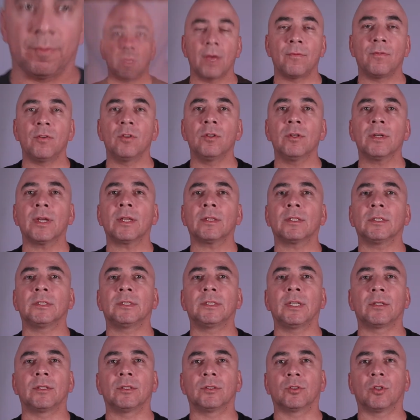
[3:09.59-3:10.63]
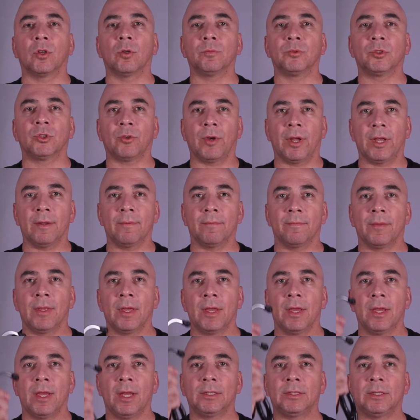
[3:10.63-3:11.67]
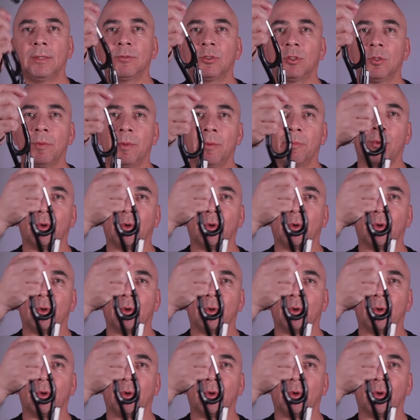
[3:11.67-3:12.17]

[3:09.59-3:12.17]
If you look at the stethoscope straight, it seems to be